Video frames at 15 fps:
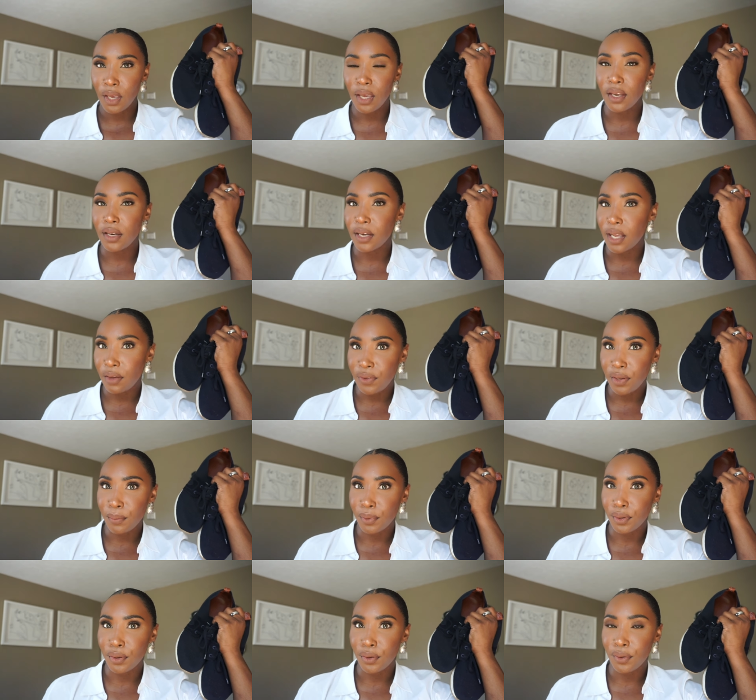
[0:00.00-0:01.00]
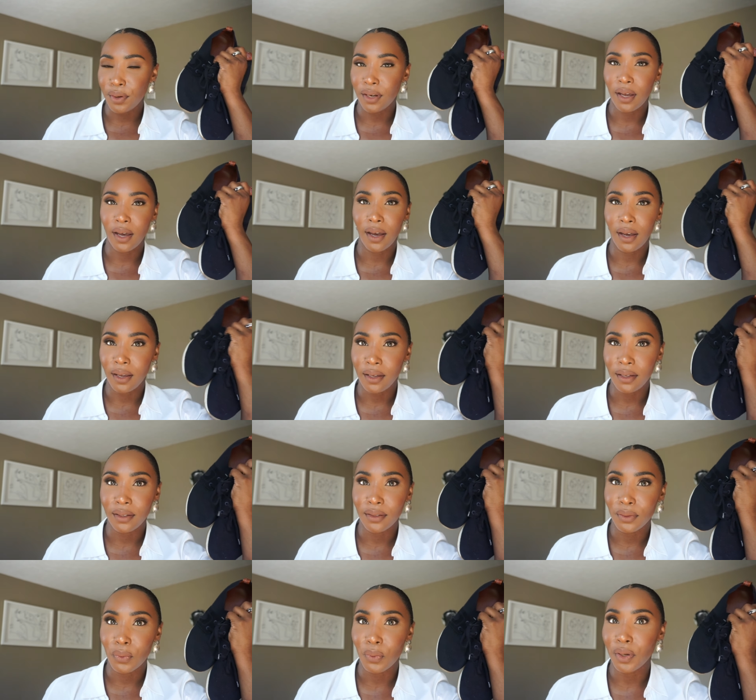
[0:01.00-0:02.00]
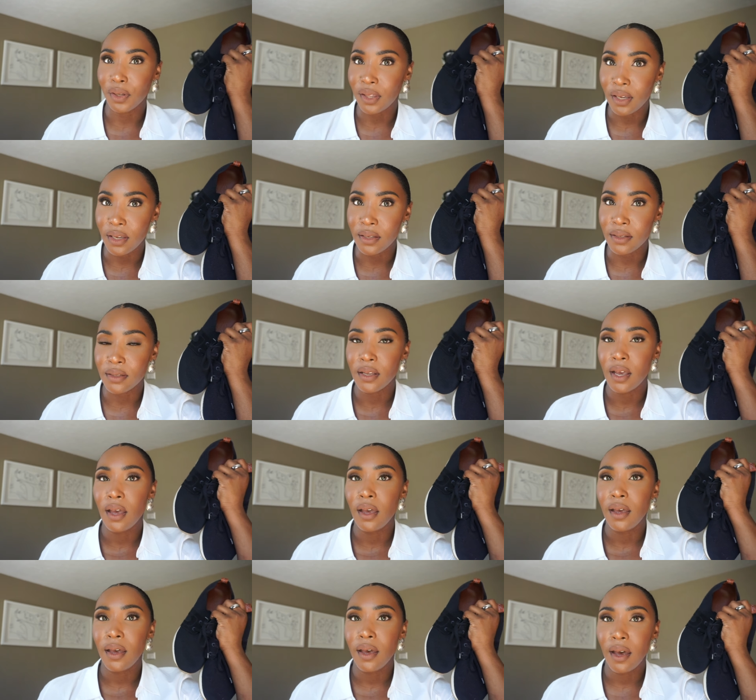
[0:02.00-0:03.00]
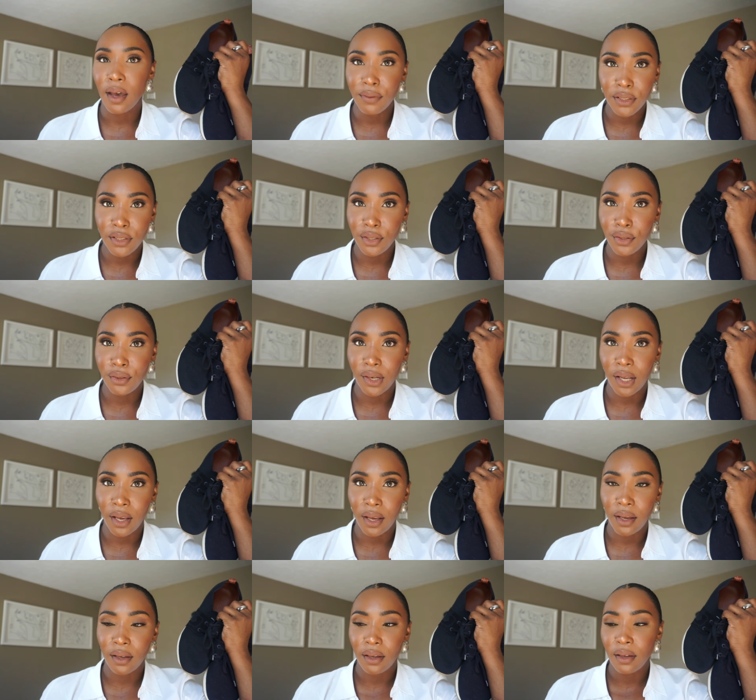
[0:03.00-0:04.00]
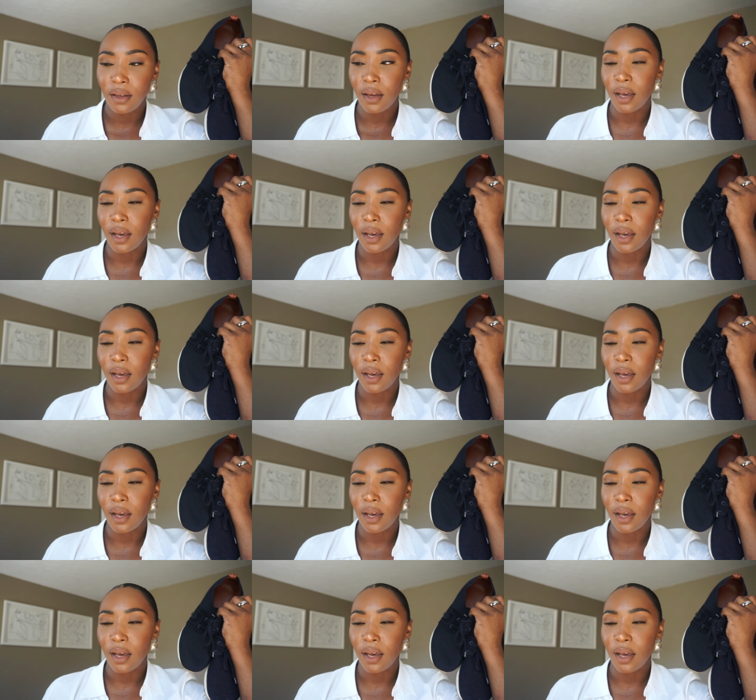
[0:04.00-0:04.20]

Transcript: in navy blue and I wear these every single day.